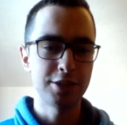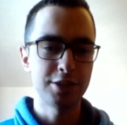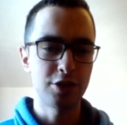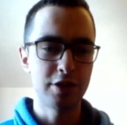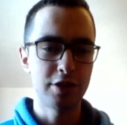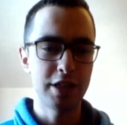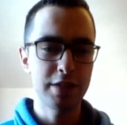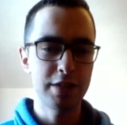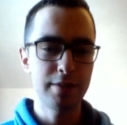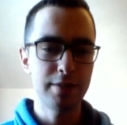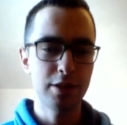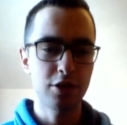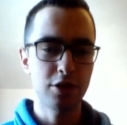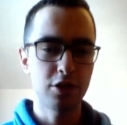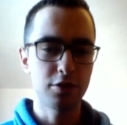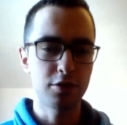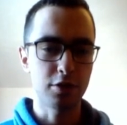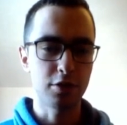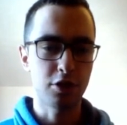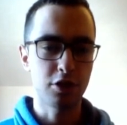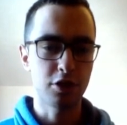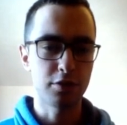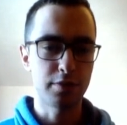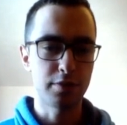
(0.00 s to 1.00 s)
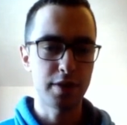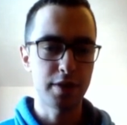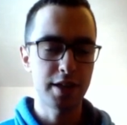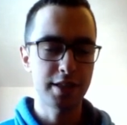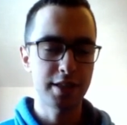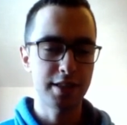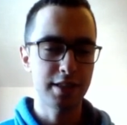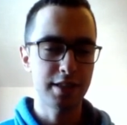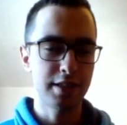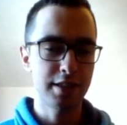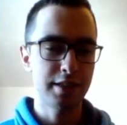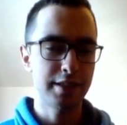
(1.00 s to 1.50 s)
So this will
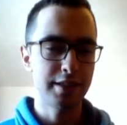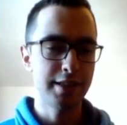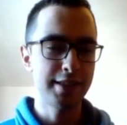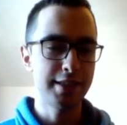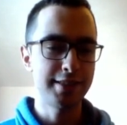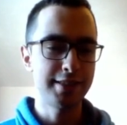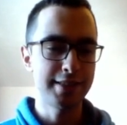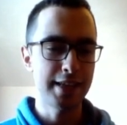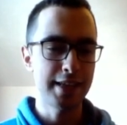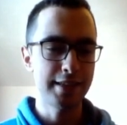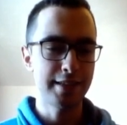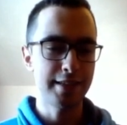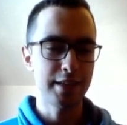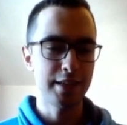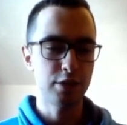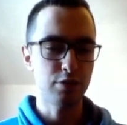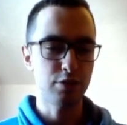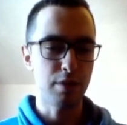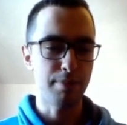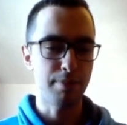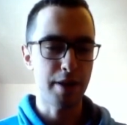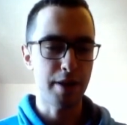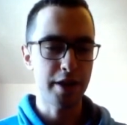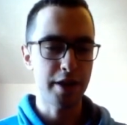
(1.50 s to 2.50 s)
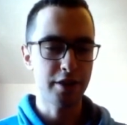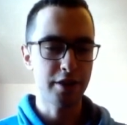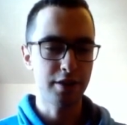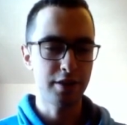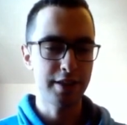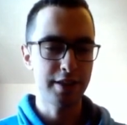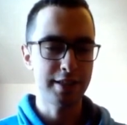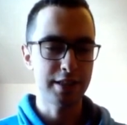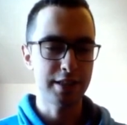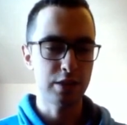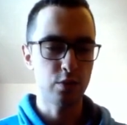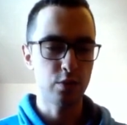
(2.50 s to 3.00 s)
convert this set into a
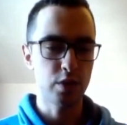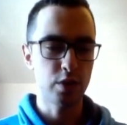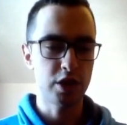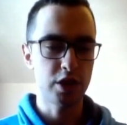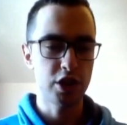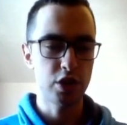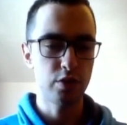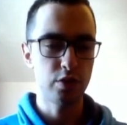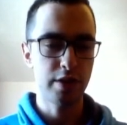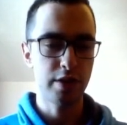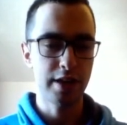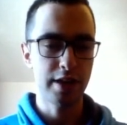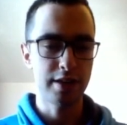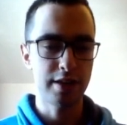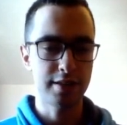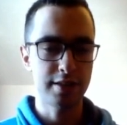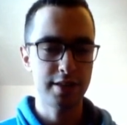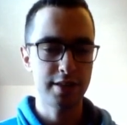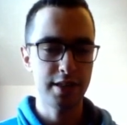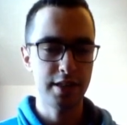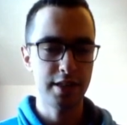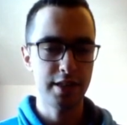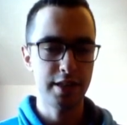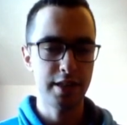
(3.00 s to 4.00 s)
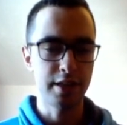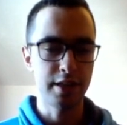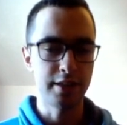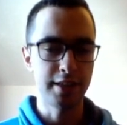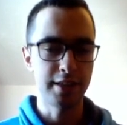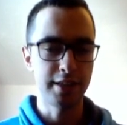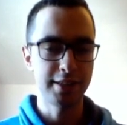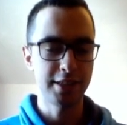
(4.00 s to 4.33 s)
Python list, which you can see here.